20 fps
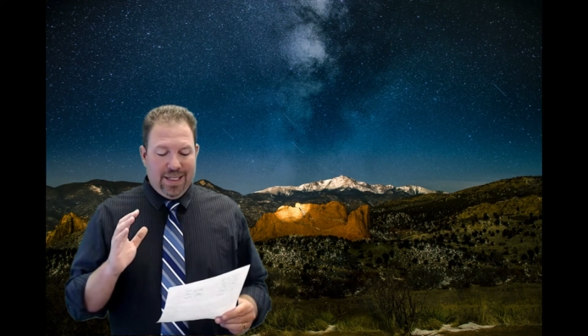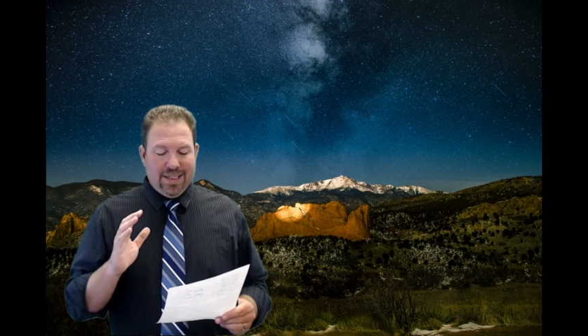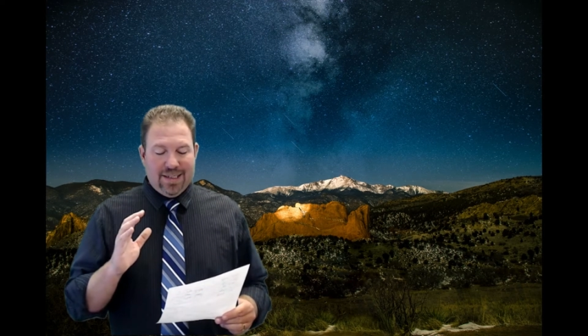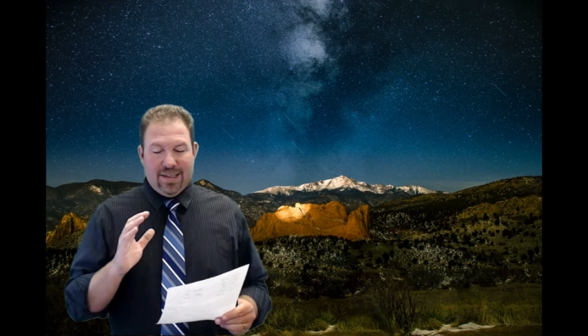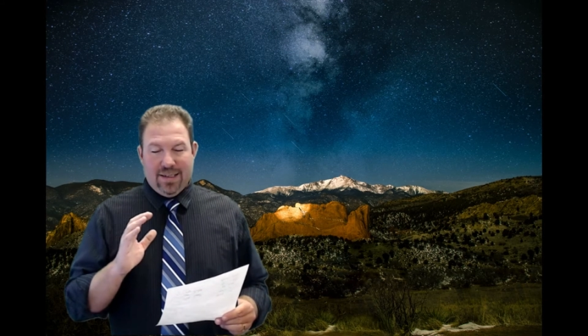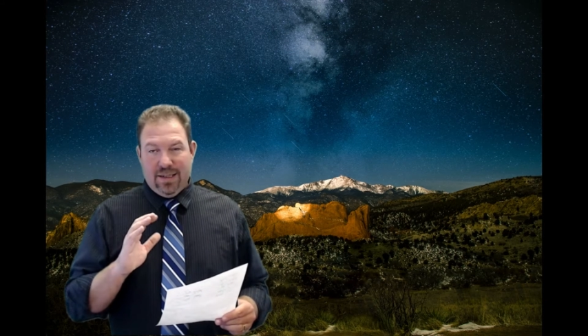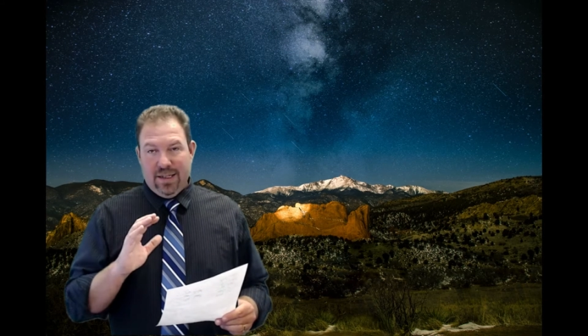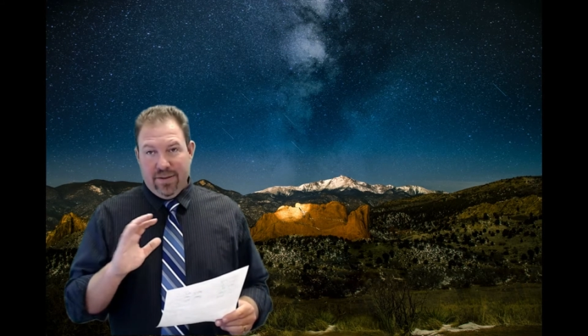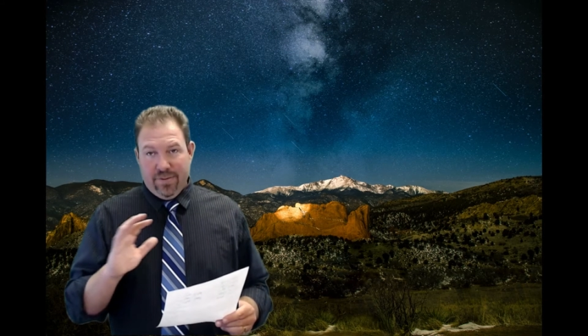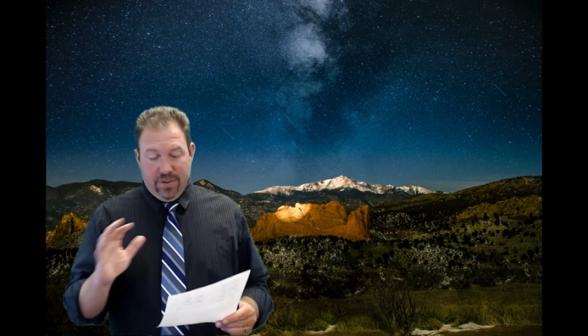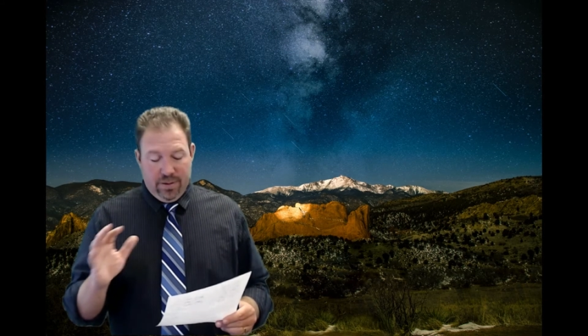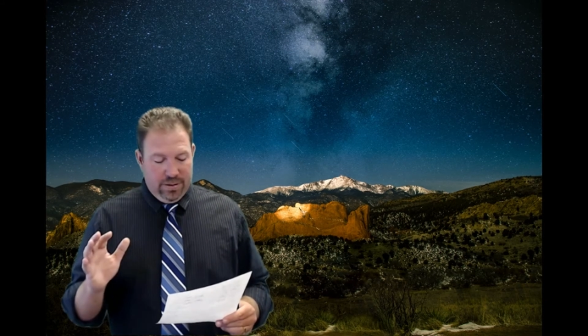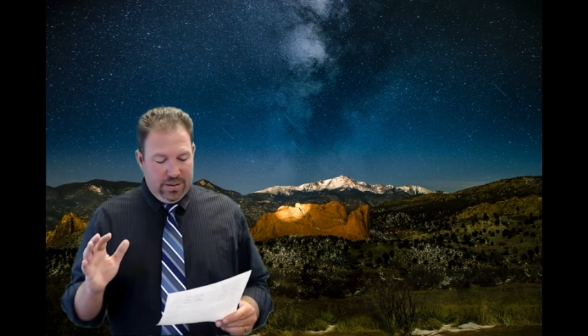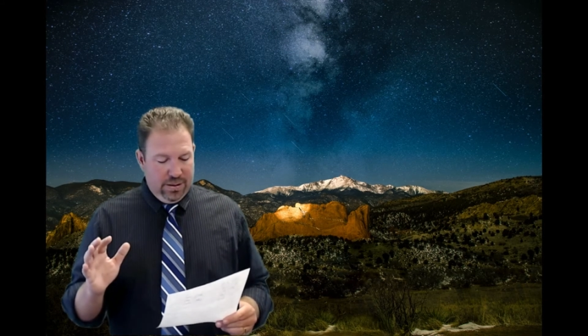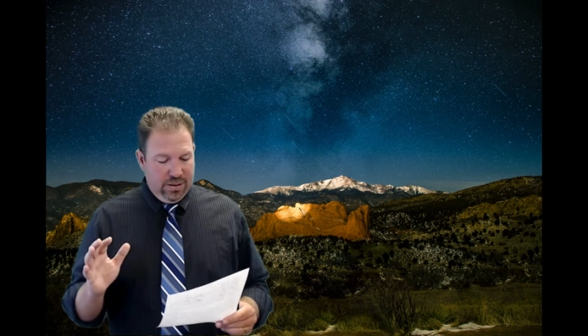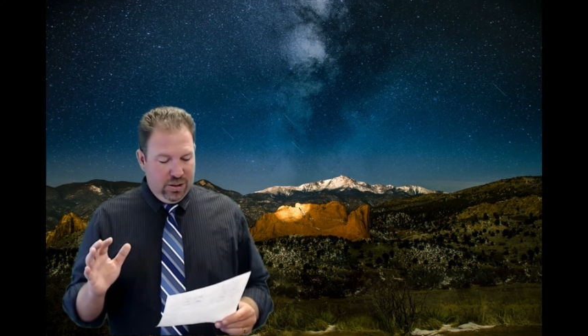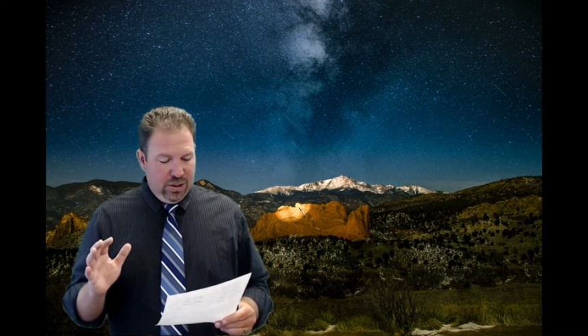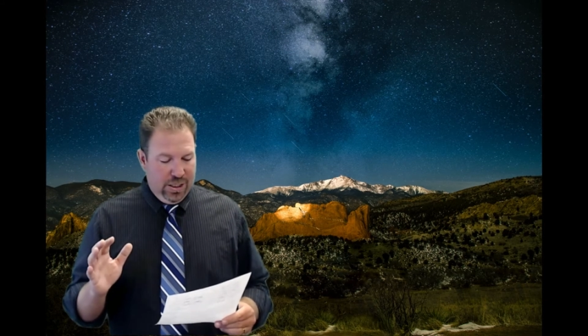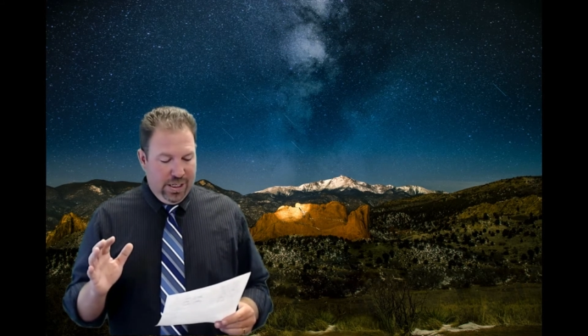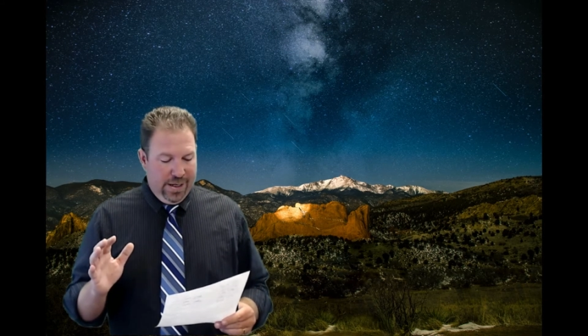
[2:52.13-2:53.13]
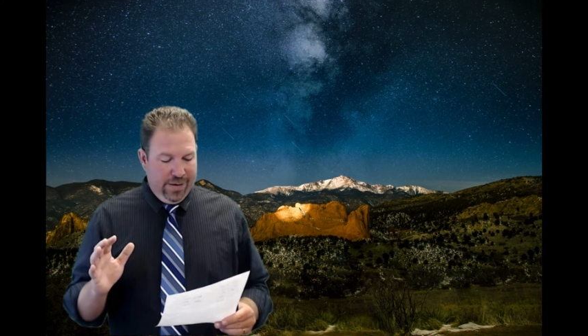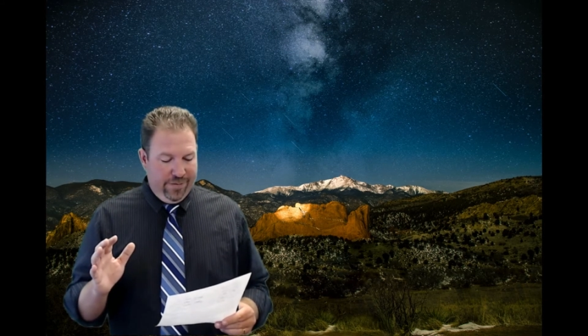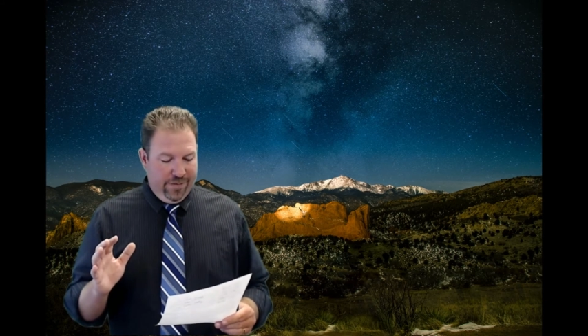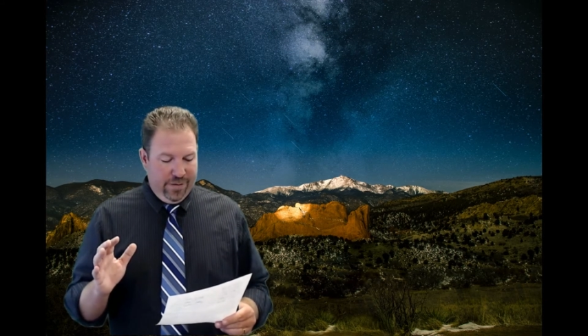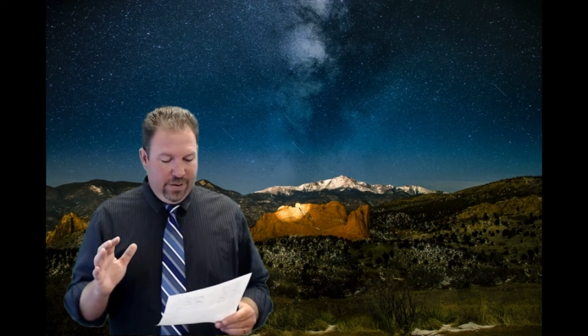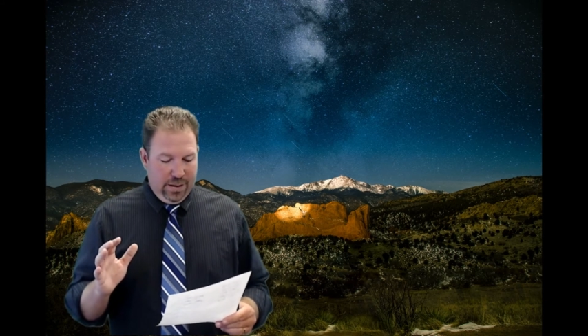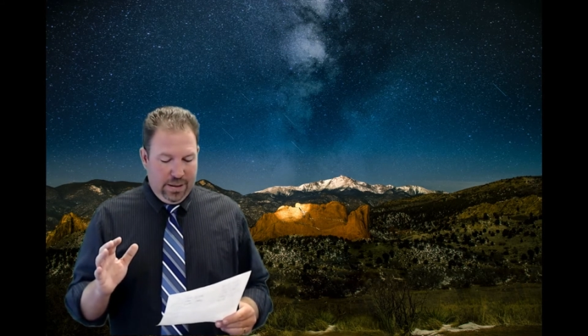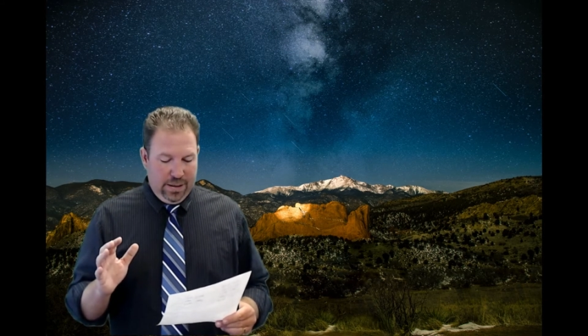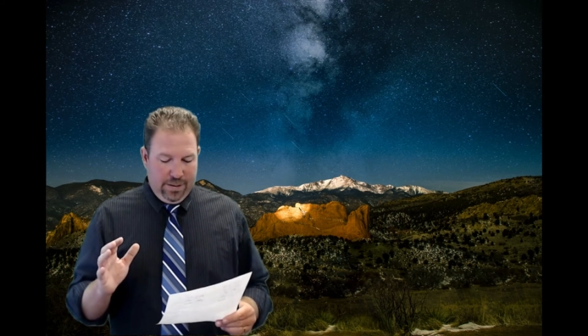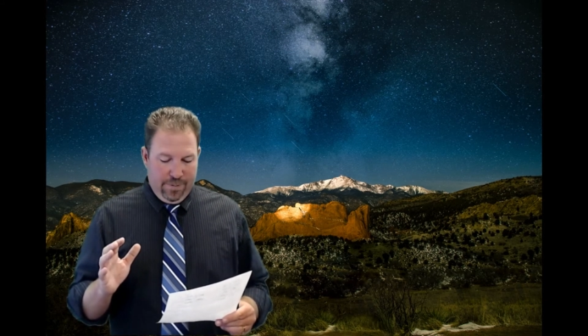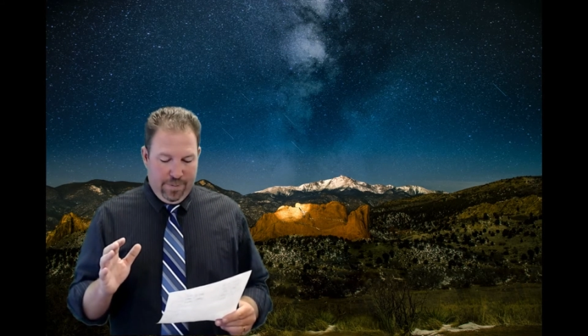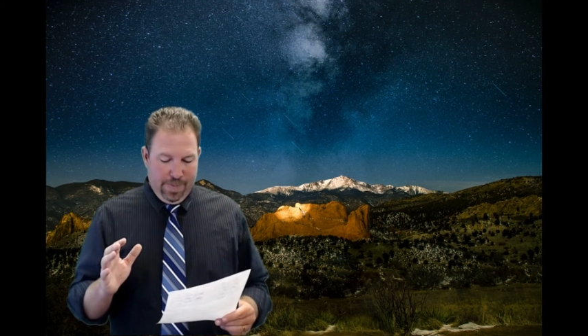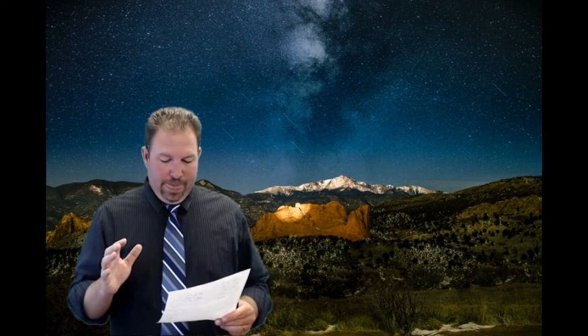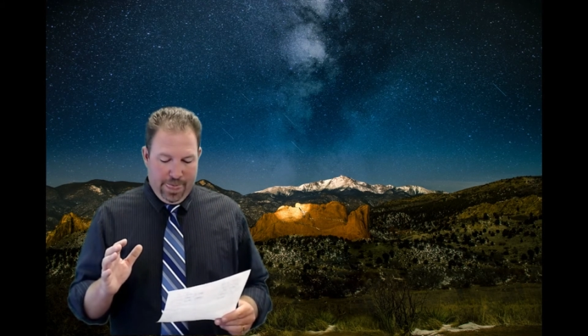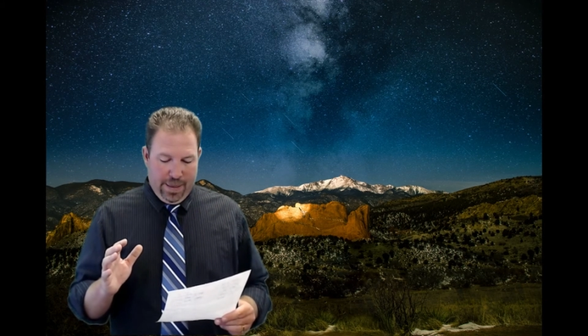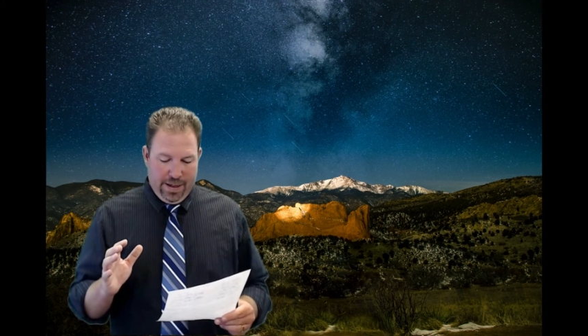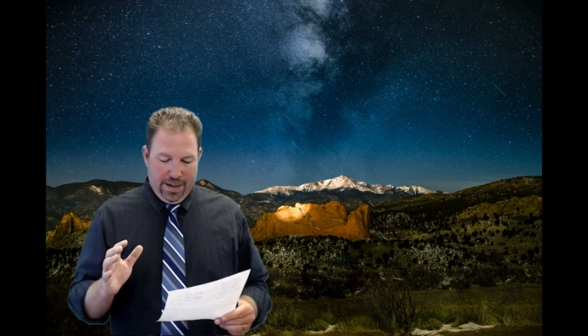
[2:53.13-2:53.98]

is different than Chappa.